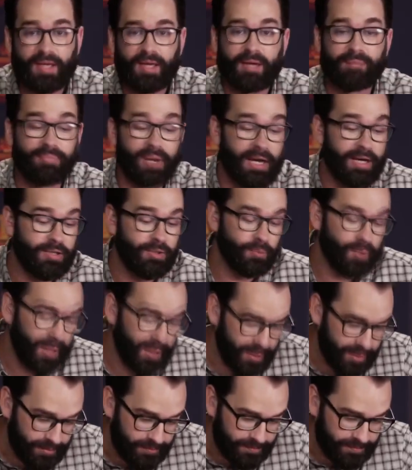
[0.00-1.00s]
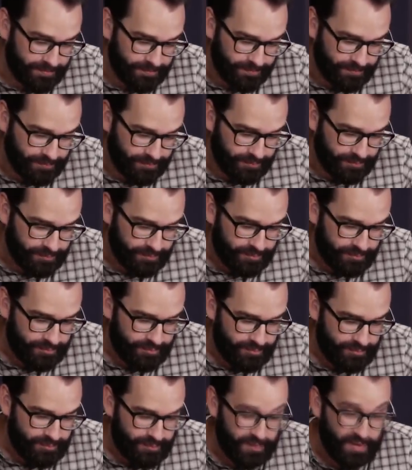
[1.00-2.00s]
And by the way,
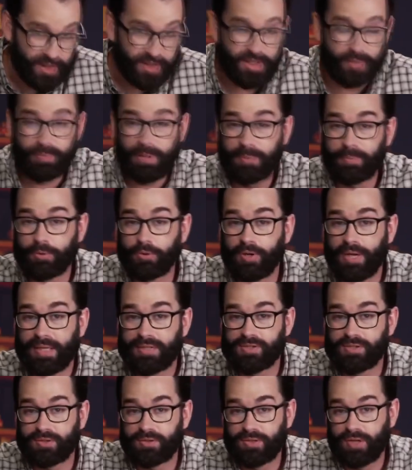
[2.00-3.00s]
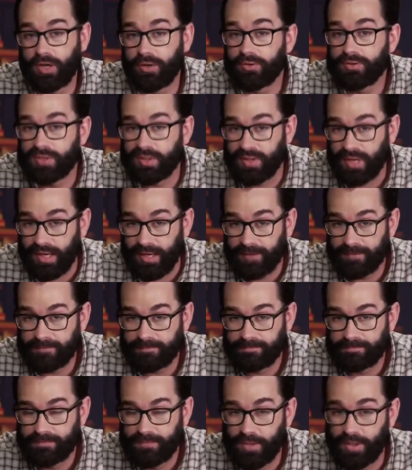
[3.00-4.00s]
the people who answer no to that
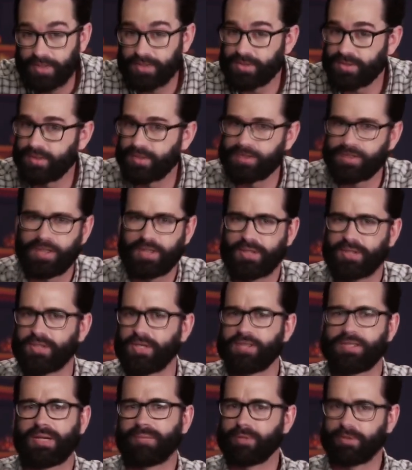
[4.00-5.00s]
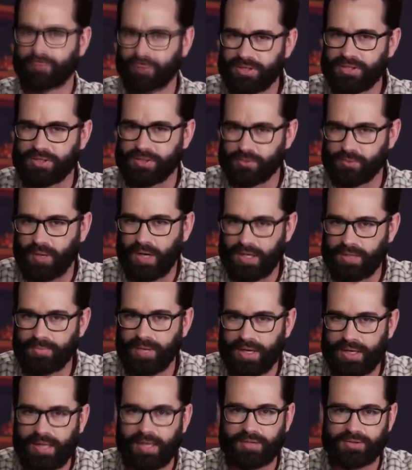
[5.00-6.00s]
well, there's, there's, a, there's a number of reasons why you
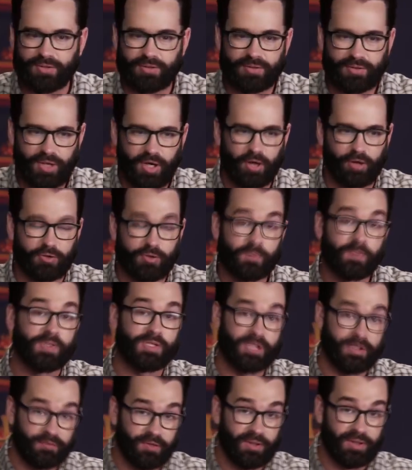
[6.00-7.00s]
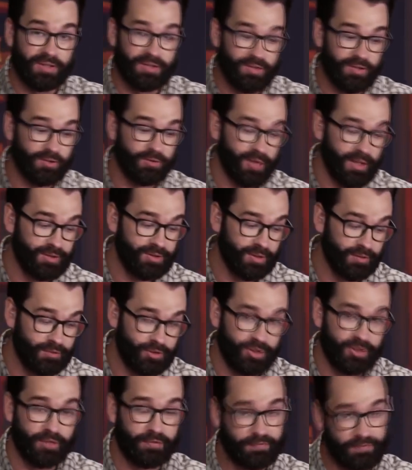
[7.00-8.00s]
might answer no specifically to the question of
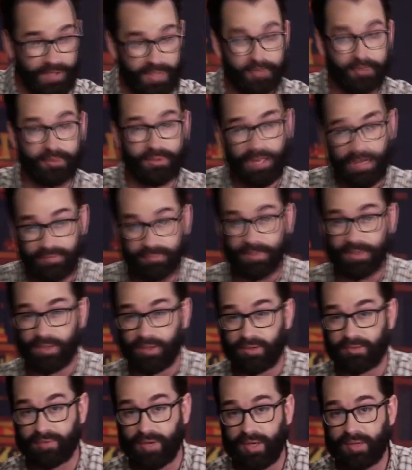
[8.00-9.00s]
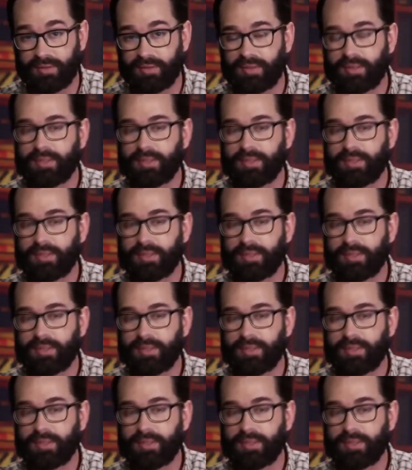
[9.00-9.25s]
should the federal government codify it.